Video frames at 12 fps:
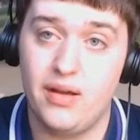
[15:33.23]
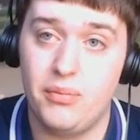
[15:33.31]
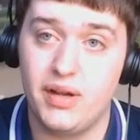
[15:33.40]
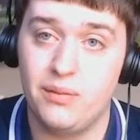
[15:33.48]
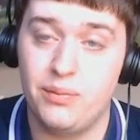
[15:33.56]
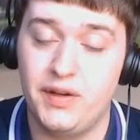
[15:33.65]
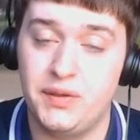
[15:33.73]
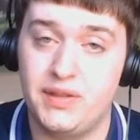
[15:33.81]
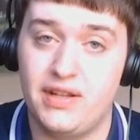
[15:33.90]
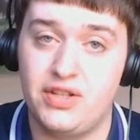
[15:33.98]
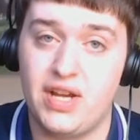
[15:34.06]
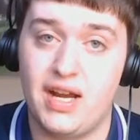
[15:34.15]
Uh, Michael Bridge
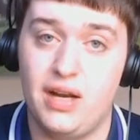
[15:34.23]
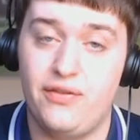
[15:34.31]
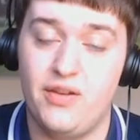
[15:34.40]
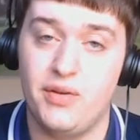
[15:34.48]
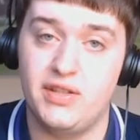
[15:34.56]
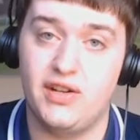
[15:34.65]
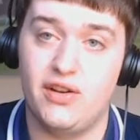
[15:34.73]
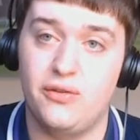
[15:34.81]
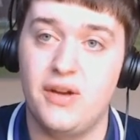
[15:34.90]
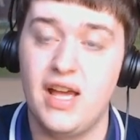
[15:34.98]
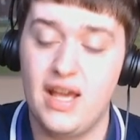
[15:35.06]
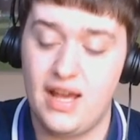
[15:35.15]
was on the channel a few months
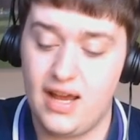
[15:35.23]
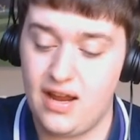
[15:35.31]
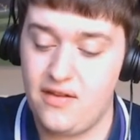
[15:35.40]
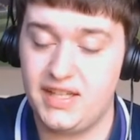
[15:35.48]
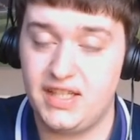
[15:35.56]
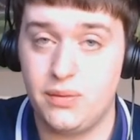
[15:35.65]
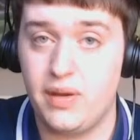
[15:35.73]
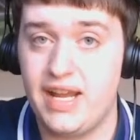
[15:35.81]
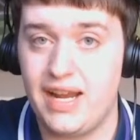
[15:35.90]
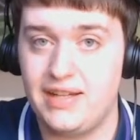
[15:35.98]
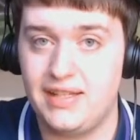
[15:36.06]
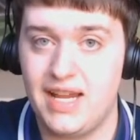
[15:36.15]
ago, uh, and this is
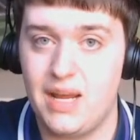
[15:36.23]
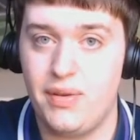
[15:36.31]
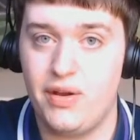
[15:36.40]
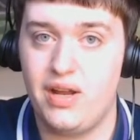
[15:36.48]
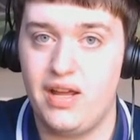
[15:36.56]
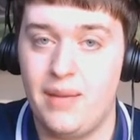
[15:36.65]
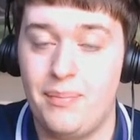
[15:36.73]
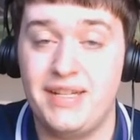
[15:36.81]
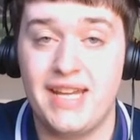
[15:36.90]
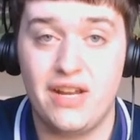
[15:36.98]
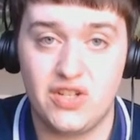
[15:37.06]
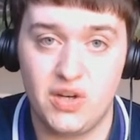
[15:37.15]
what he had to say about a, a
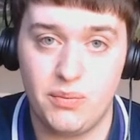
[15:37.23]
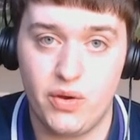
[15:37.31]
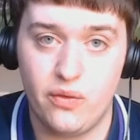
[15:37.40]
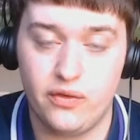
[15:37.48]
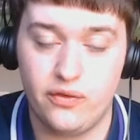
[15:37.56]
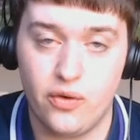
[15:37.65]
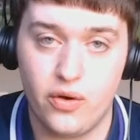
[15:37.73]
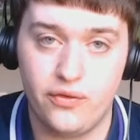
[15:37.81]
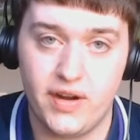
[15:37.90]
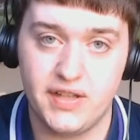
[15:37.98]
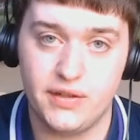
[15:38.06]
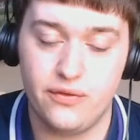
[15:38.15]
potential move
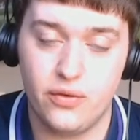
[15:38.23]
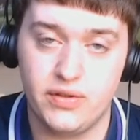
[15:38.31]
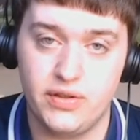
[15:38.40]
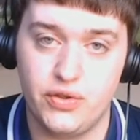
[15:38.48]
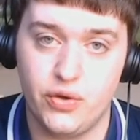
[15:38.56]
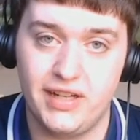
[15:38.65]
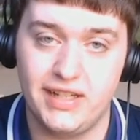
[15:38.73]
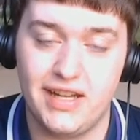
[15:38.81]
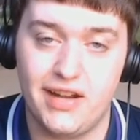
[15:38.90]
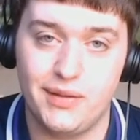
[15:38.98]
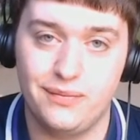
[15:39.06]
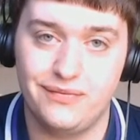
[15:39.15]
for Fraser Forster joining
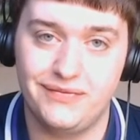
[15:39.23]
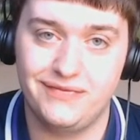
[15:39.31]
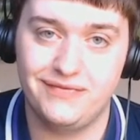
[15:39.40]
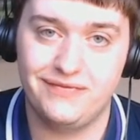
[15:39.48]
Tottenham.